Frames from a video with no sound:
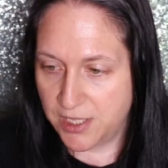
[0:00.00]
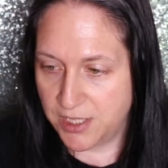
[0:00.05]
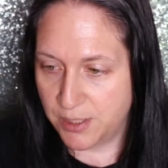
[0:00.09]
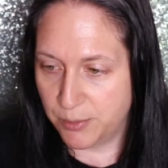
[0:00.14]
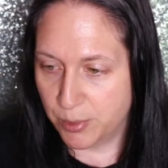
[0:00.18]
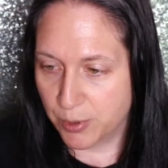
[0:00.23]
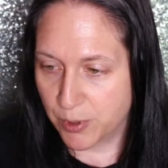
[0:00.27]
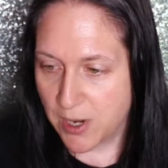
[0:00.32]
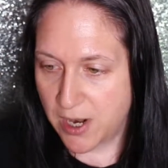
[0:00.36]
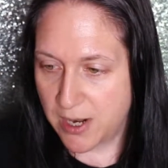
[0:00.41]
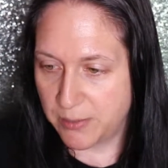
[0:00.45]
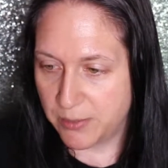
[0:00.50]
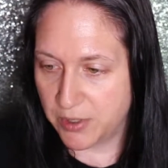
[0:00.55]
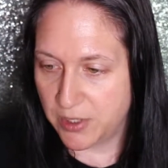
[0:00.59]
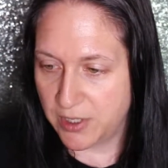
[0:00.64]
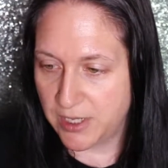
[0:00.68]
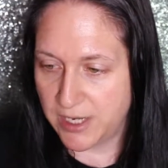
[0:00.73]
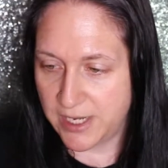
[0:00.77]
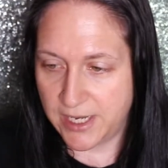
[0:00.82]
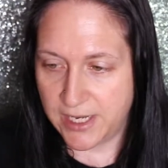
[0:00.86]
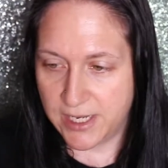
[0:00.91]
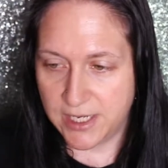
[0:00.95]
The
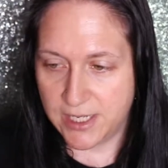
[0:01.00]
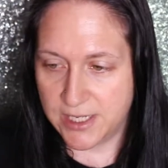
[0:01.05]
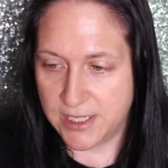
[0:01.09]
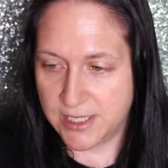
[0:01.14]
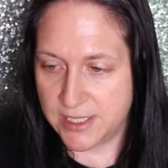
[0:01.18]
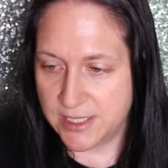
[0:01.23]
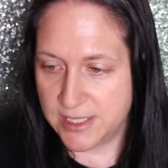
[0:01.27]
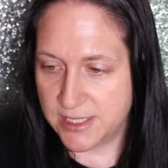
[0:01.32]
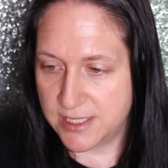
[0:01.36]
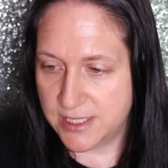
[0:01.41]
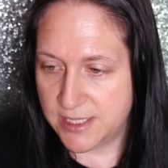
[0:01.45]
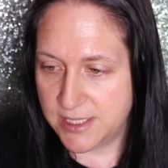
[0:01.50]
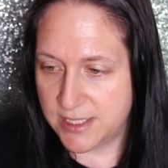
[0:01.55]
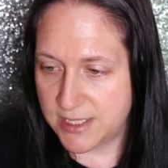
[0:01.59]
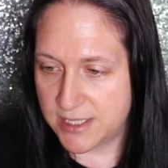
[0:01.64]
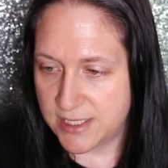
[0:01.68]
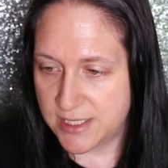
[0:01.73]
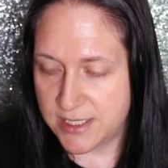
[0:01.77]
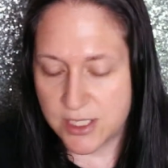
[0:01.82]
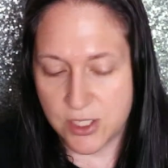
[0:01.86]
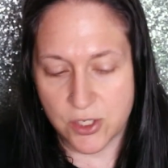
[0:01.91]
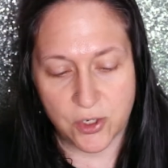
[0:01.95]
primer
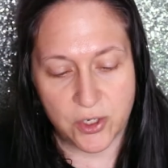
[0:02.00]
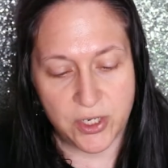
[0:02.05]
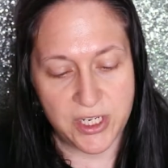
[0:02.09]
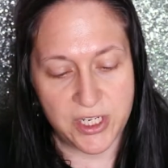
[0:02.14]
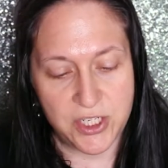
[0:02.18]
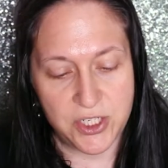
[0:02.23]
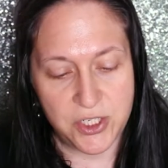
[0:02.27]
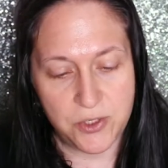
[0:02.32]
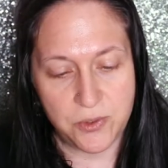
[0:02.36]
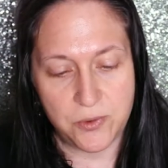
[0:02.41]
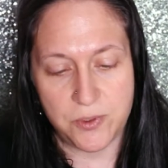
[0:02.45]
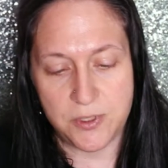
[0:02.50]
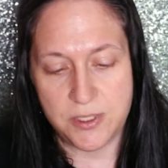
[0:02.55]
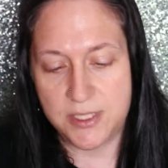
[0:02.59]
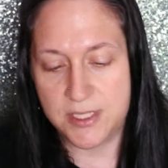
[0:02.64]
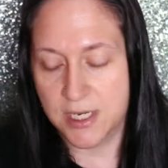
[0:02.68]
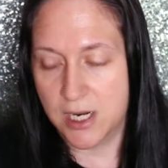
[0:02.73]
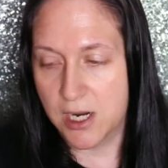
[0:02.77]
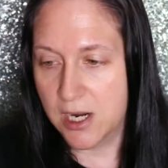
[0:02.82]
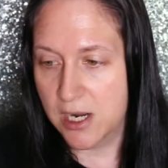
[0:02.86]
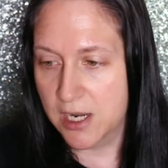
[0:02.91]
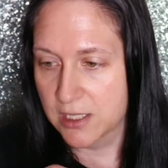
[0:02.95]
is
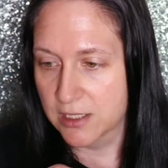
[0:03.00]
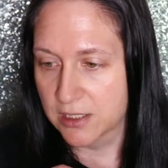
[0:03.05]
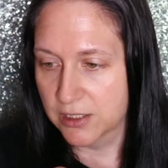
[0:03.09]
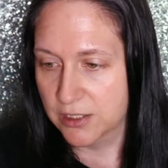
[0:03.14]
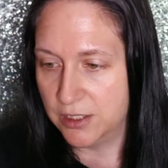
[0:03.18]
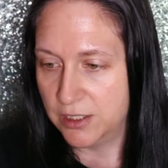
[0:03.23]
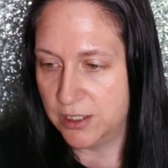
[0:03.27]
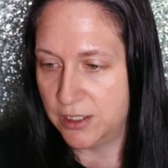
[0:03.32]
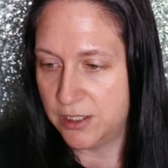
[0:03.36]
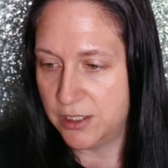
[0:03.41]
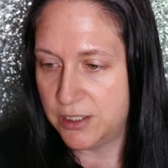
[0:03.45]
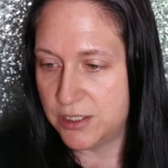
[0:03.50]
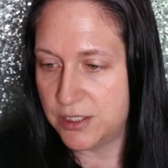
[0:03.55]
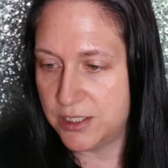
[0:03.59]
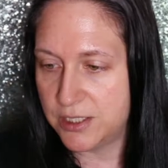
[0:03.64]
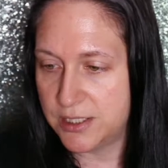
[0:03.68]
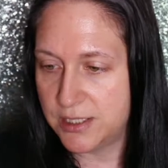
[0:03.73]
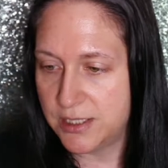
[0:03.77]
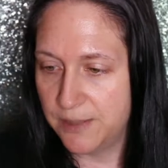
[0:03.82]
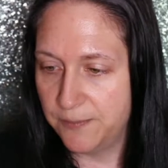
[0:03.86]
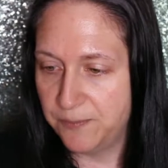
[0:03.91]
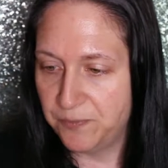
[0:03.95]

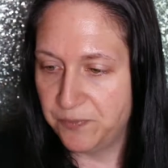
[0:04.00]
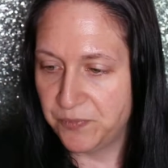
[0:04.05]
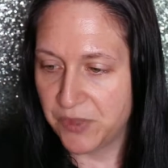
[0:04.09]
$32.